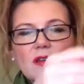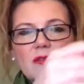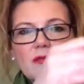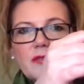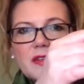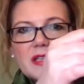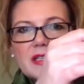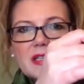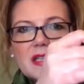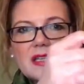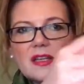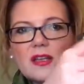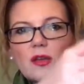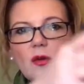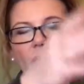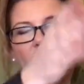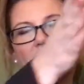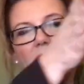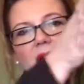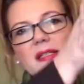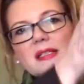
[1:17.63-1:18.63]
So it fits in at
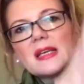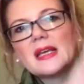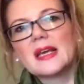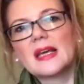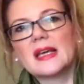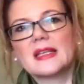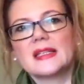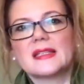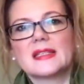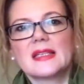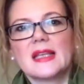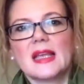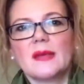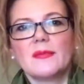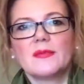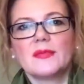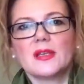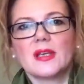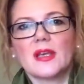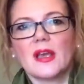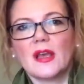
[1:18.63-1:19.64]
your waist and
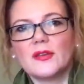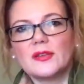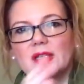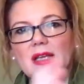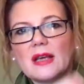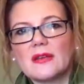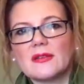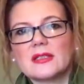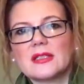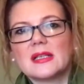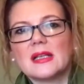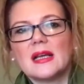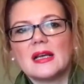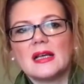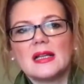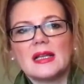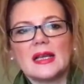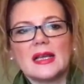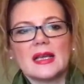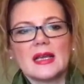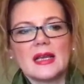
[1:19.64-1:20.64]
skims and goes out
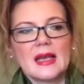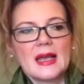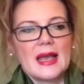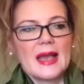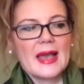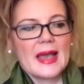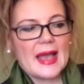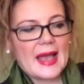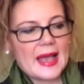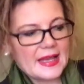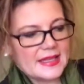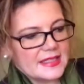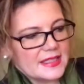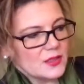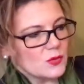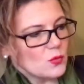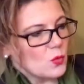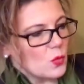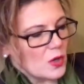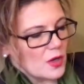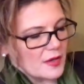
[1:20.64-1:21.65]
slightly. It
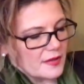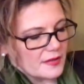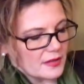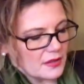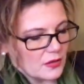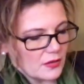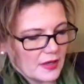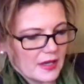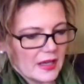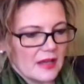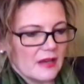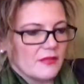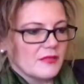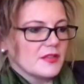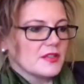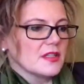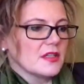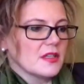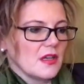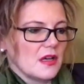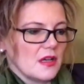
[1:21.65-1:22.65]
is worth looking
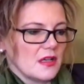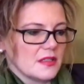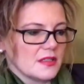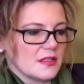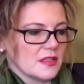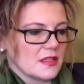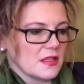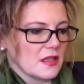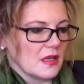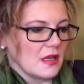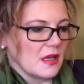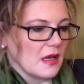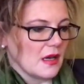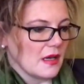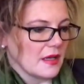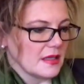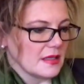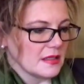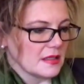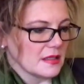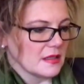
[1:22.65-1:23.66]
for skirts that are
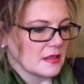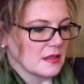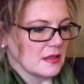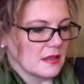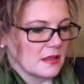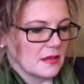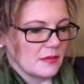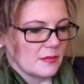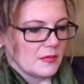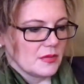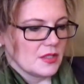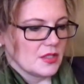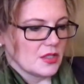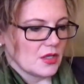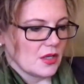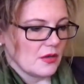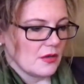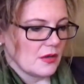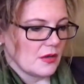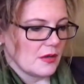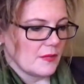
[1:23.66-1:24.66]
lined. Let me
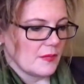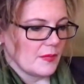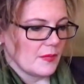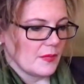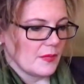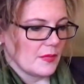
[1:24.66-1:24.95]
show you.